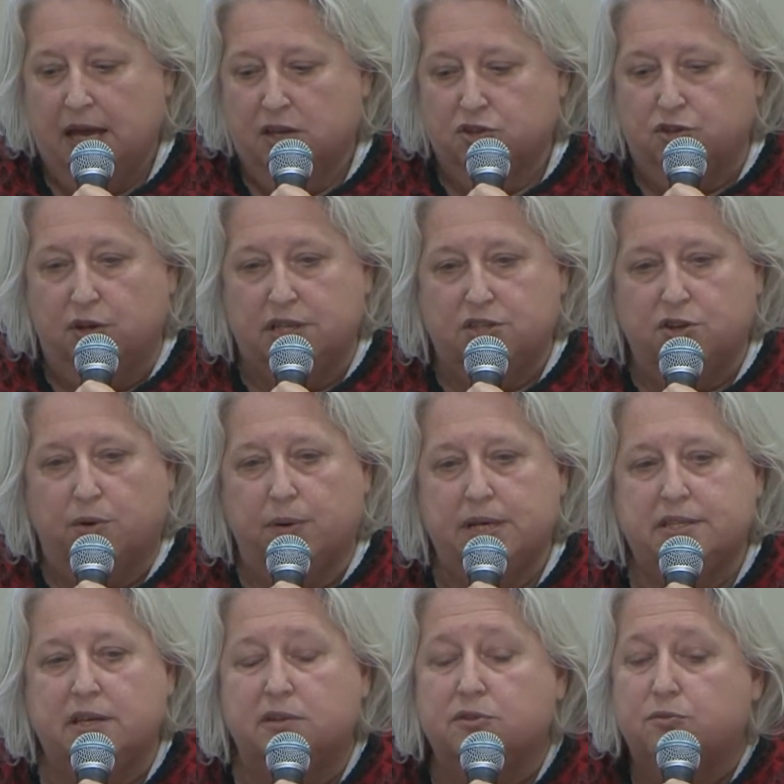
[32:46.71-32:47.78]
So it's the
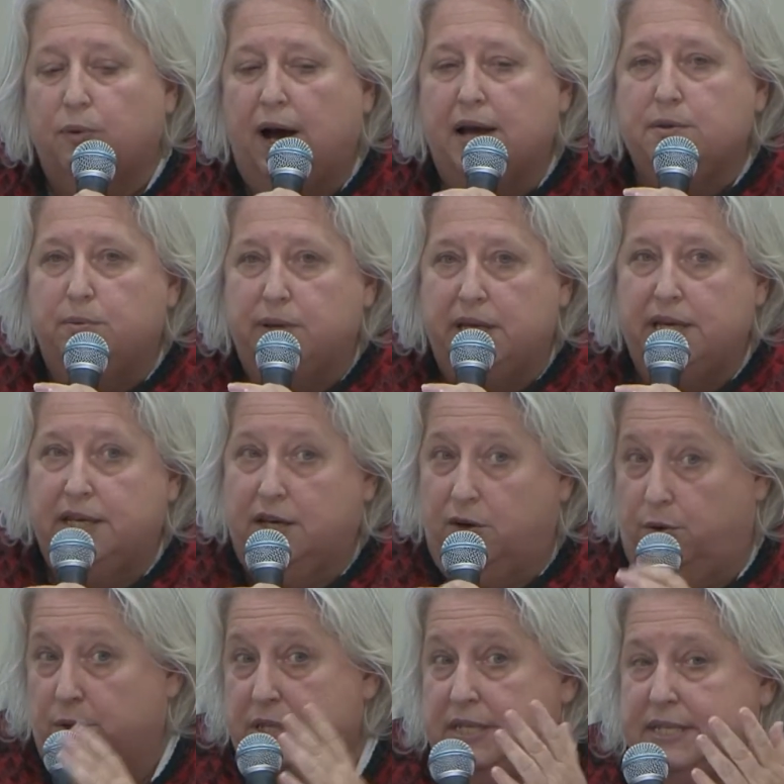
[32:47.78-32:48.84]
reason why we
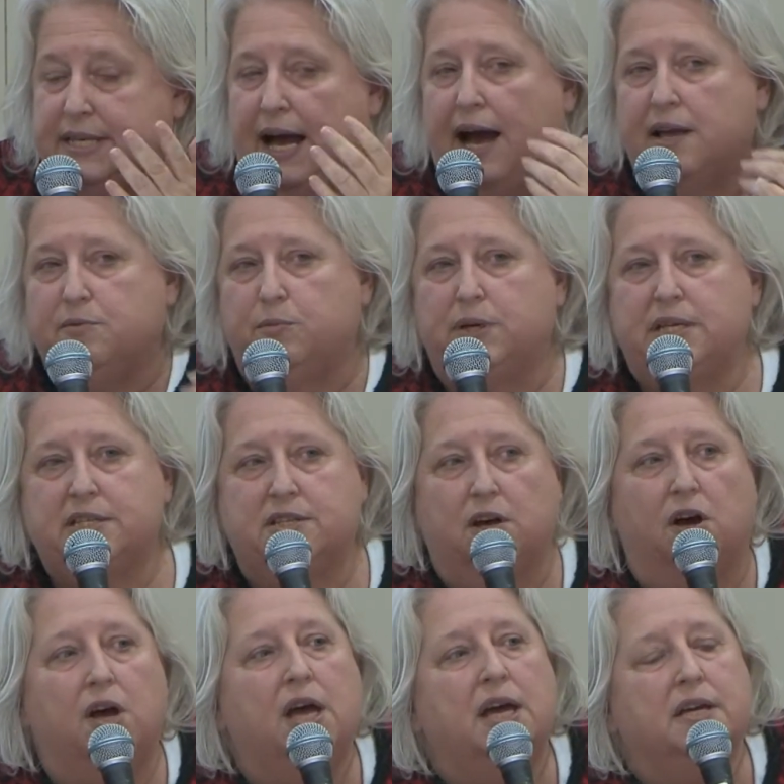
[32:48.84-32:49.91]
co-design with
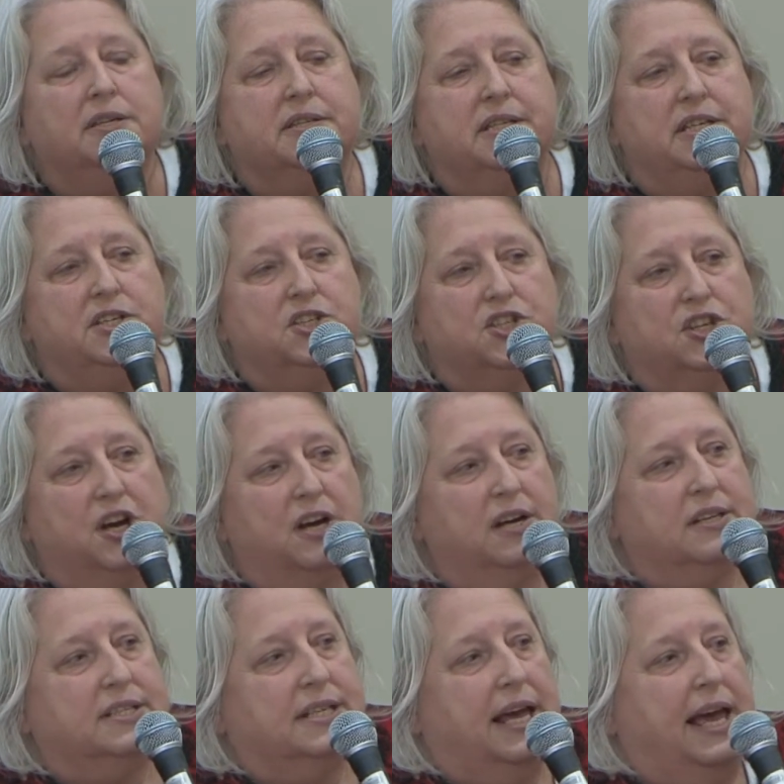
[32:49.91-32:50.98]

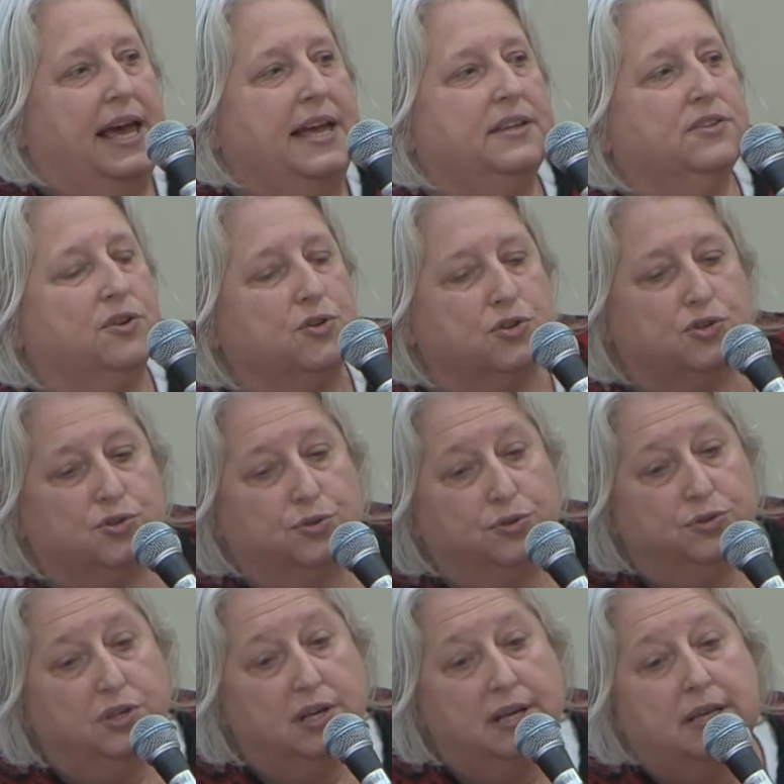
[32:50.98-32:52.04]
teachers and
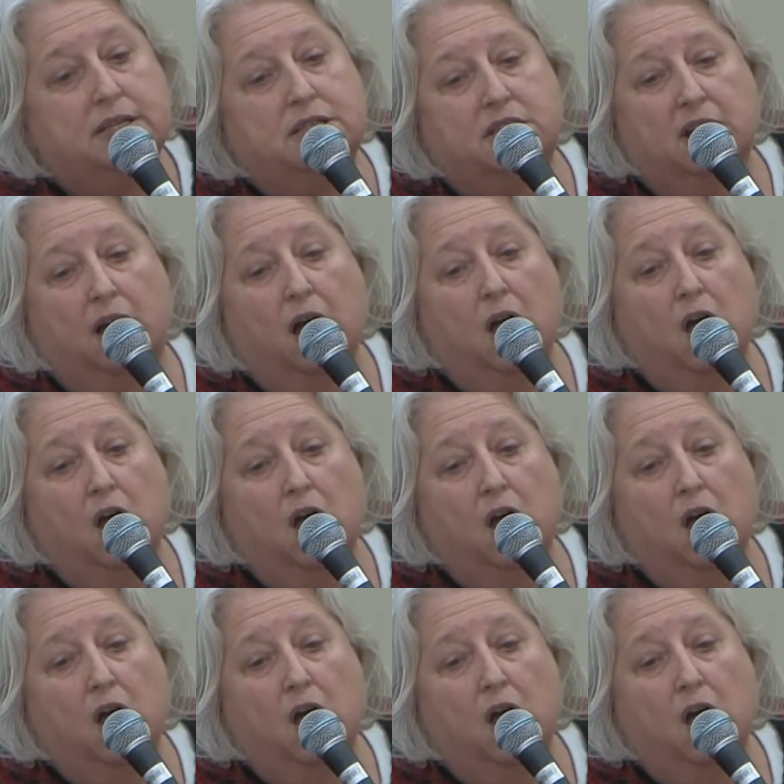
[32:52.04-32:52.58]
students